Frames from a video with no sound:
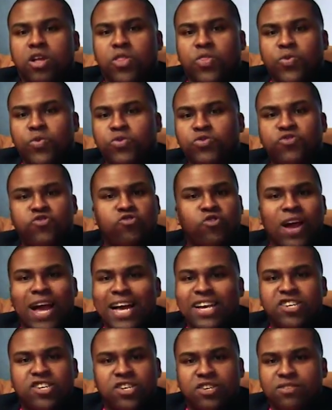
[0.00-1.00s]
Through
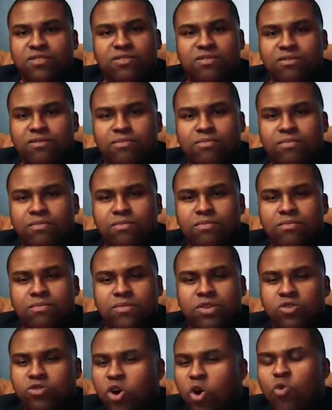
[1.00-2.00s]
distractions,
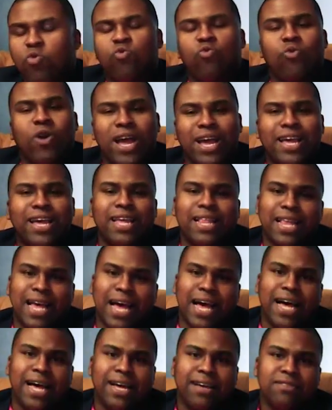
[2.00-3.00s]
you don't
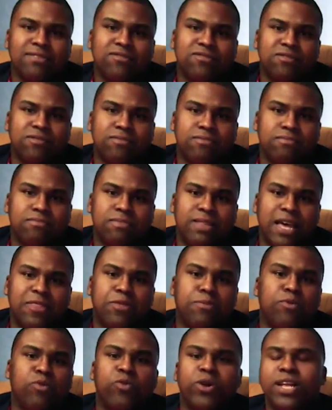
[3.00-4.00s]
recognize that
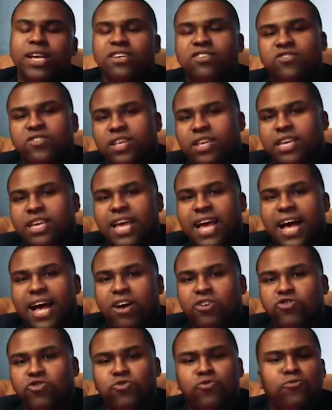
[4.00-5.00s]
the Meridian City
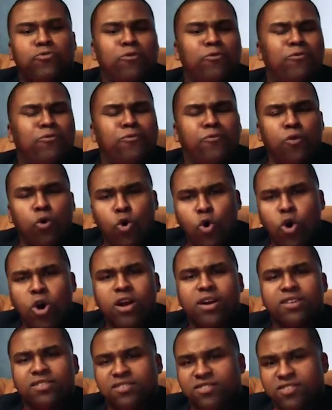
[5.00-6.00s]
Council for
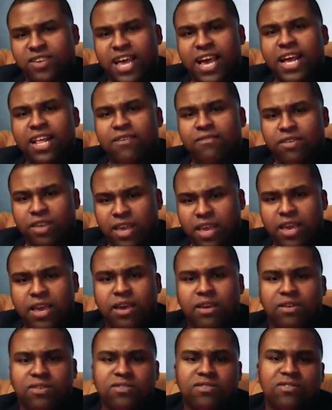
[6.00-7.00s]
4 consecutive
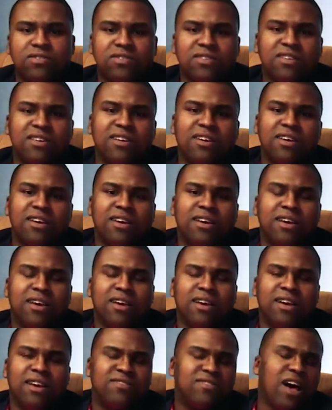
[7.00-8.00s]
years
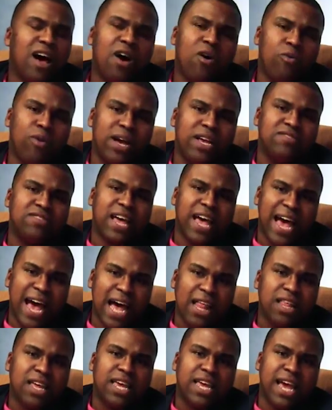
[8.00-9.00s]
has always
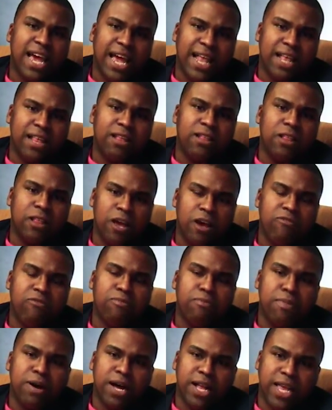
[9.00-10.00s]
allocated enough
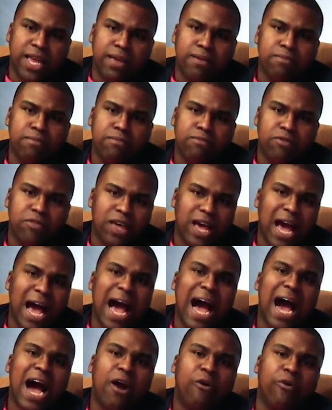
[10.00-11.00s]
money for the
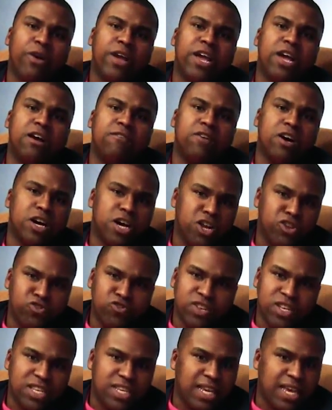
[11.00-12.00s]
hiring of
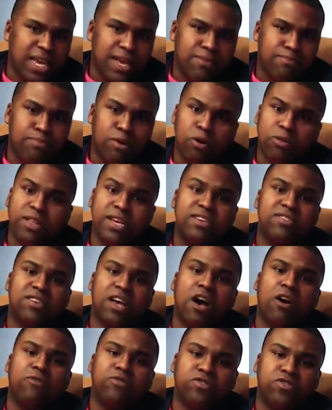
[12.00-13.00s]
110 police
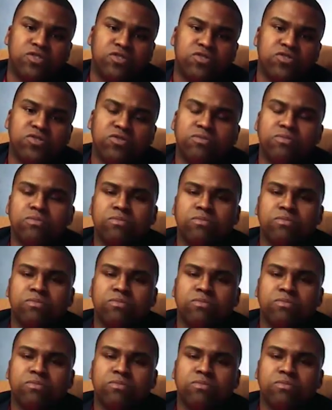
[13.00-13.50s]
officers,